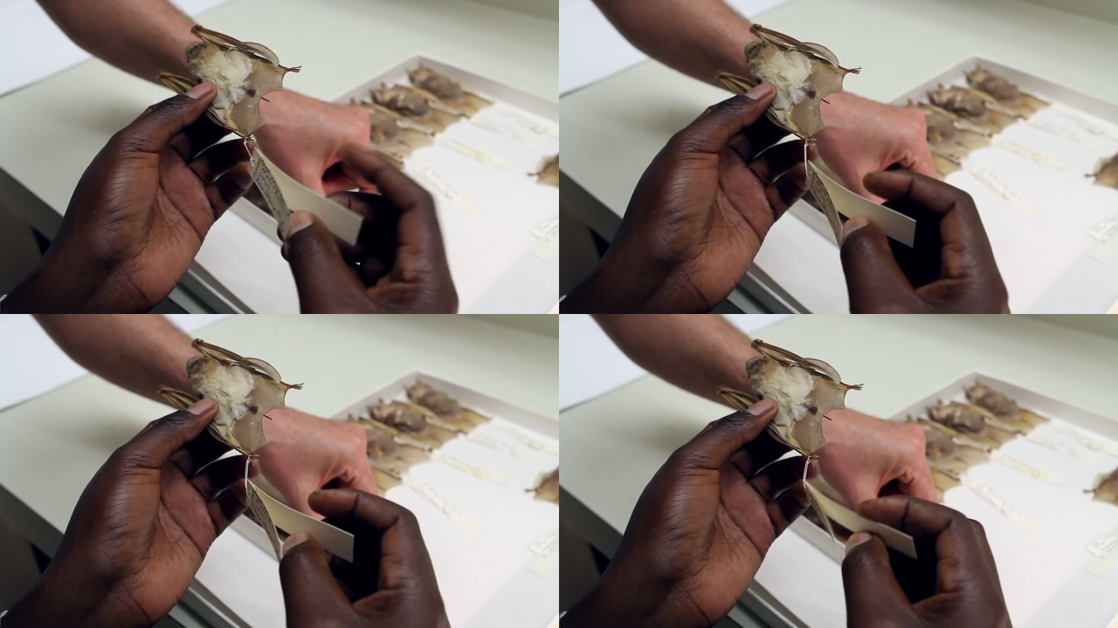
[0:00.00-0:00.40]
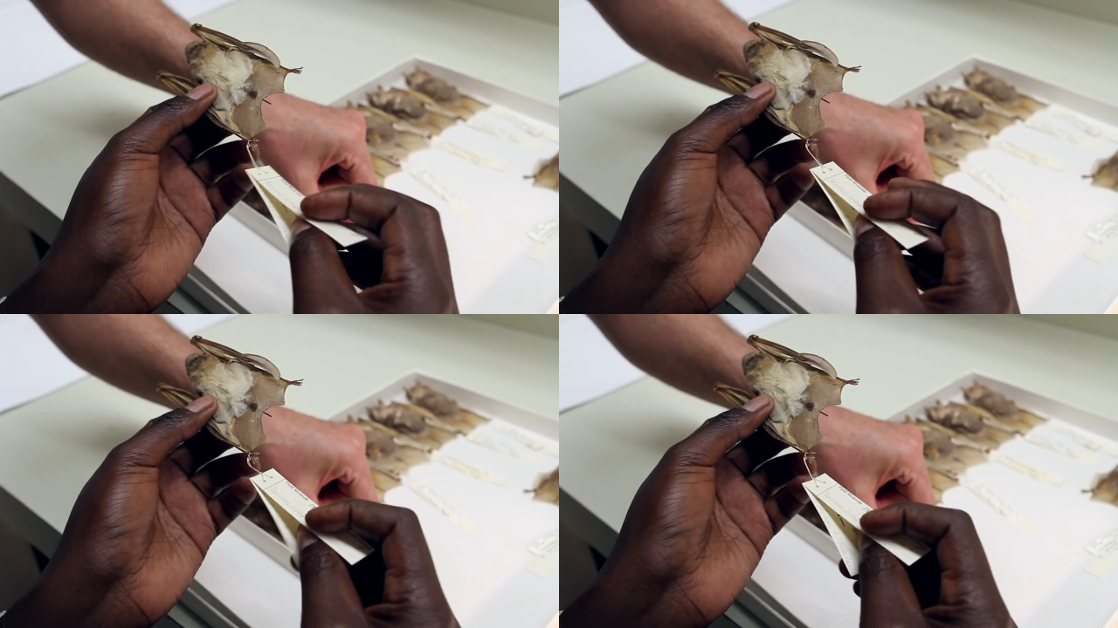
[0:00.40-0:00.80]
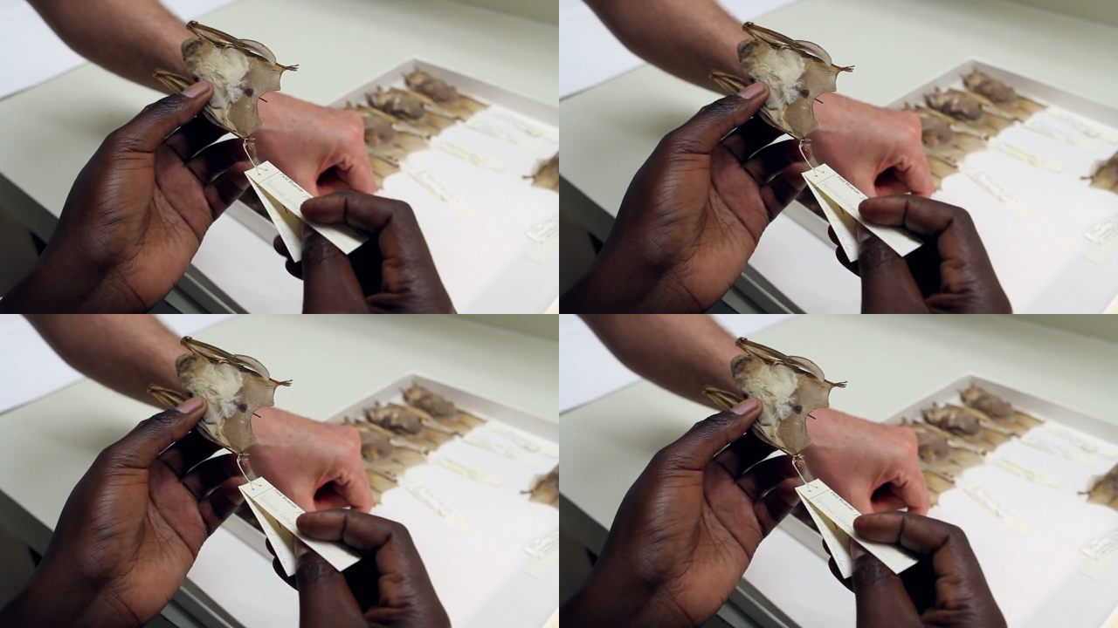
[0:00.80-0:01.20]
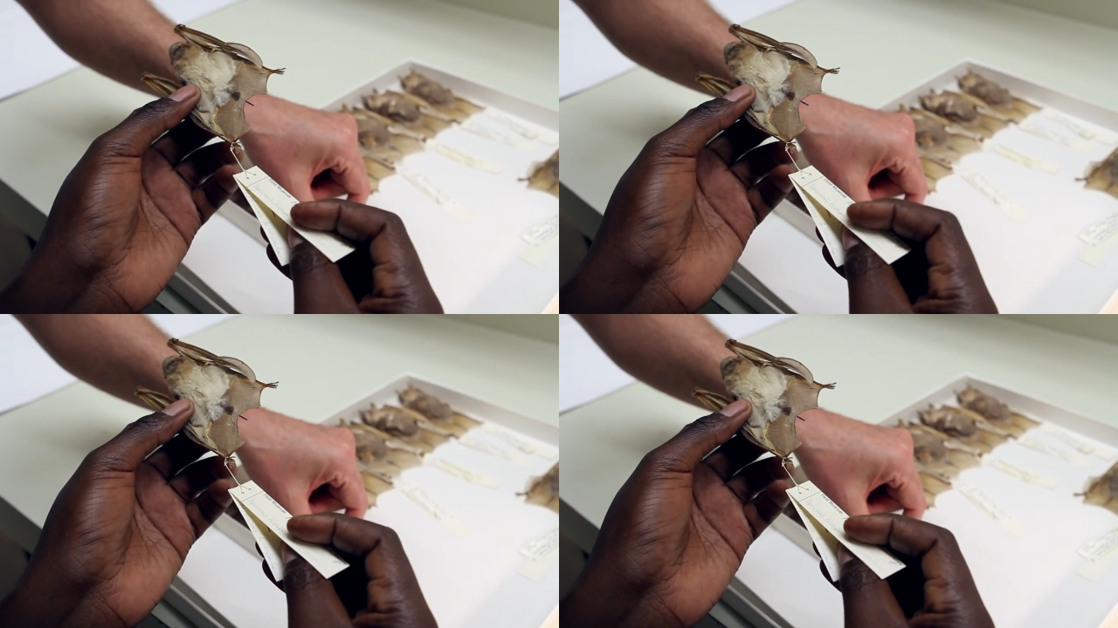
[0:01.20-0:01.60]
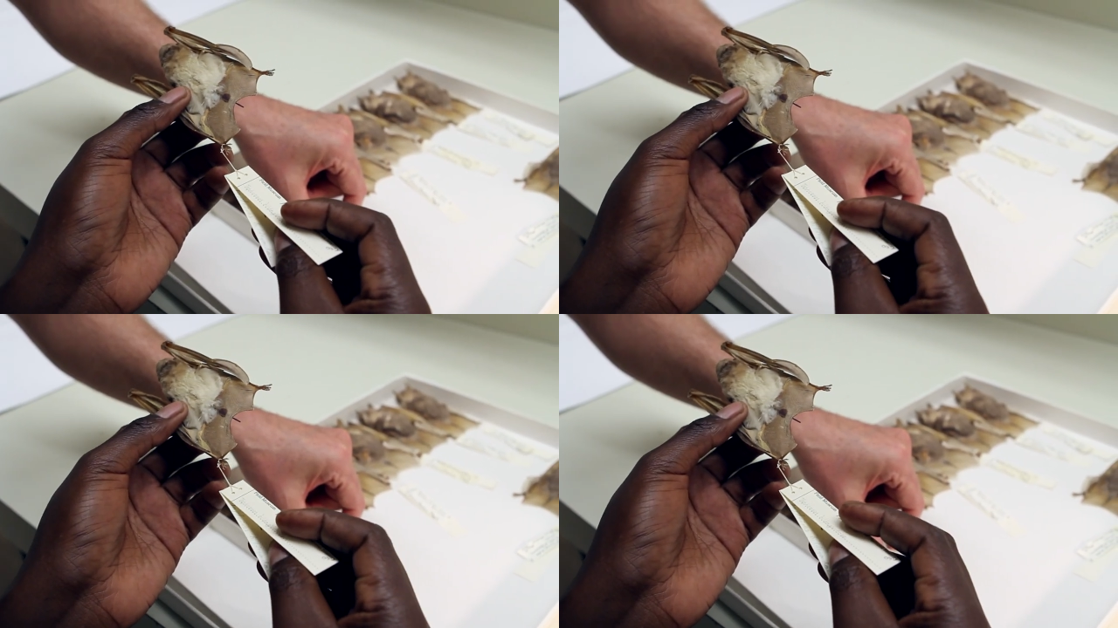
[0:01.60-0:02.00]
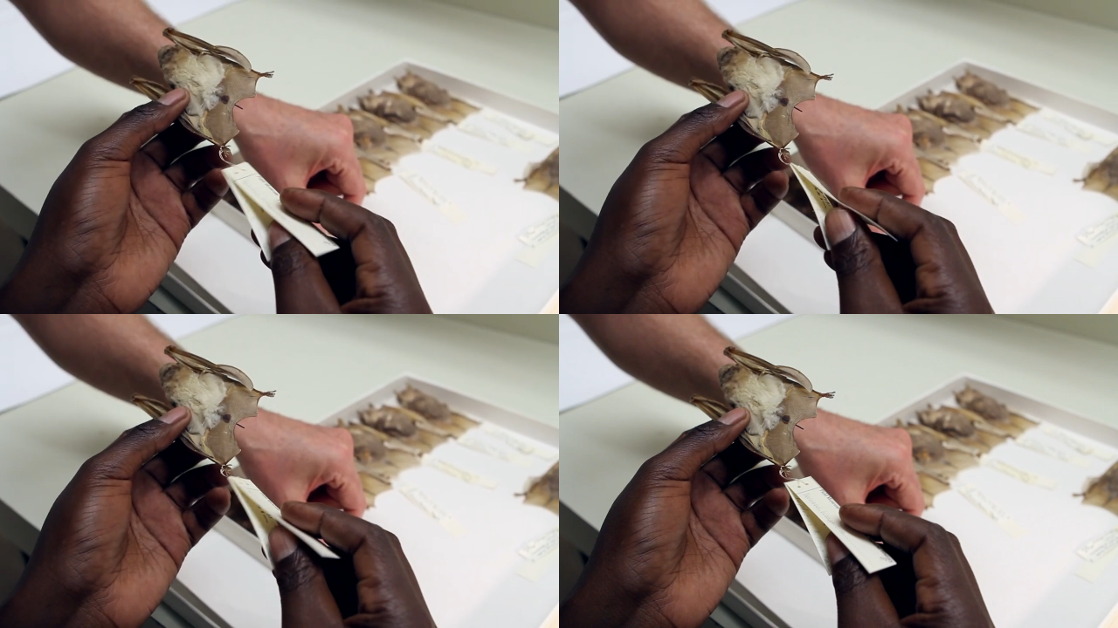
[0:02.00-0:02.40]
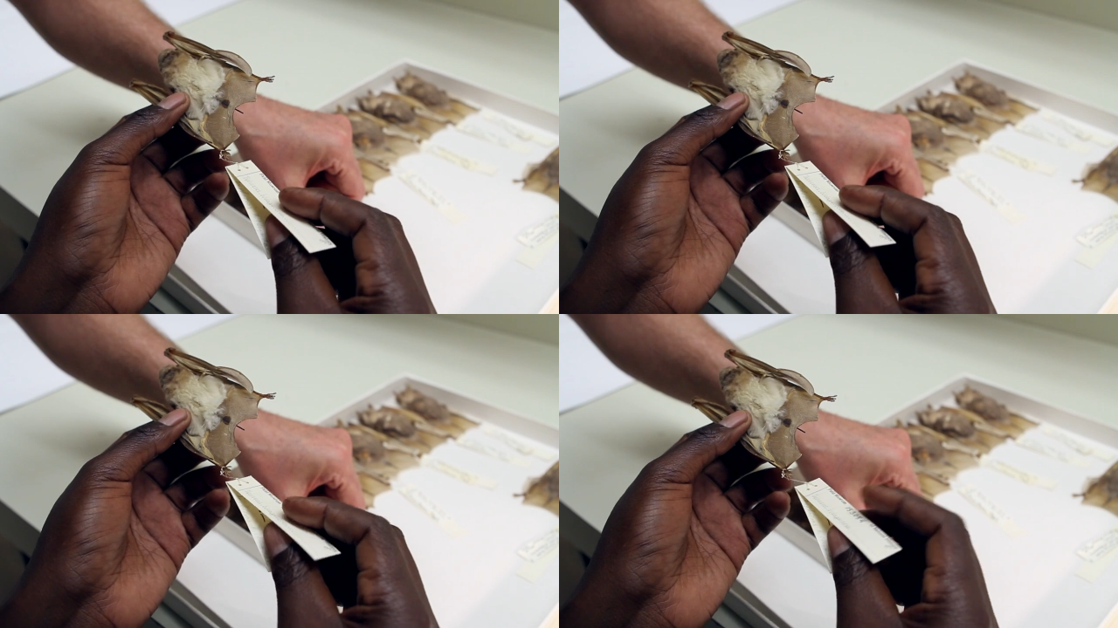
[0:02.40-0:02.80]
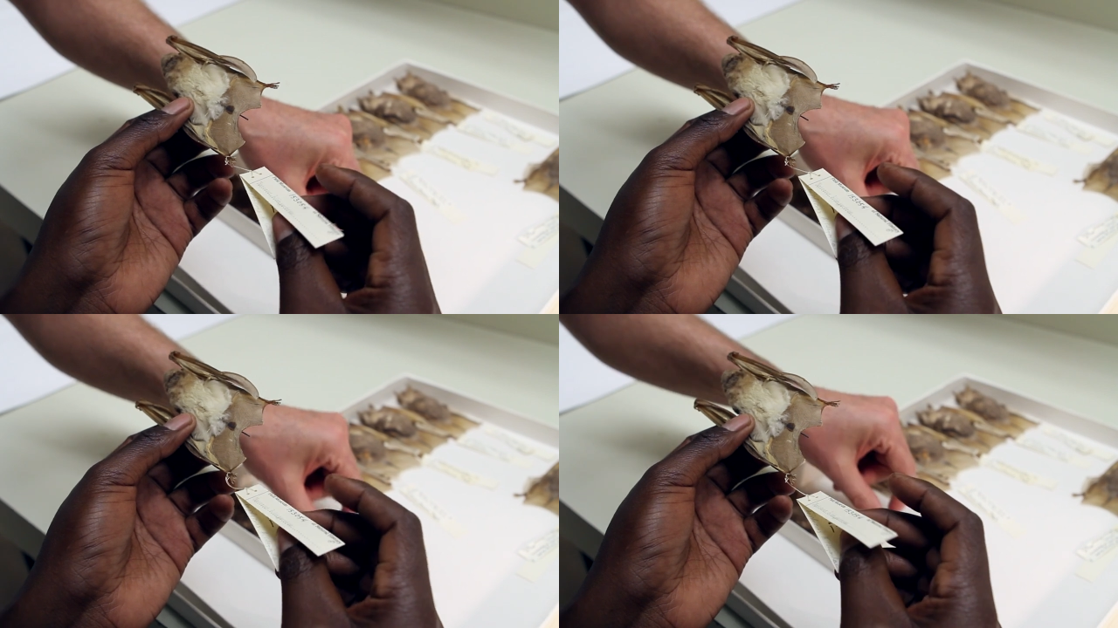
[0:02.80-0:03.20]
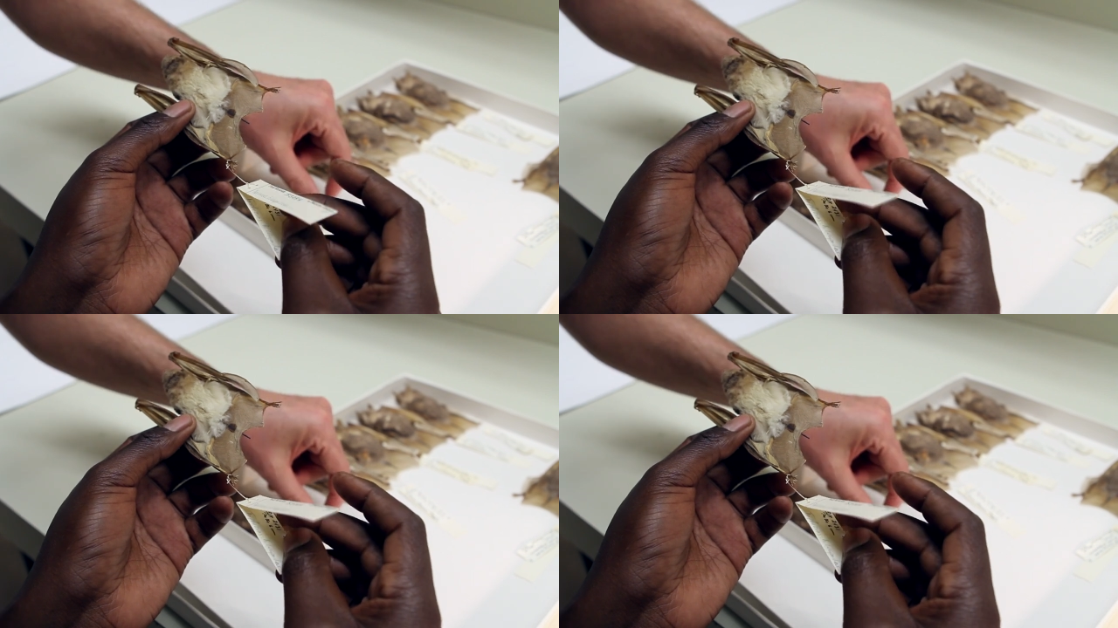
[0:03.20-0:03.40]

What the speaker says: [unreadable: no face in view]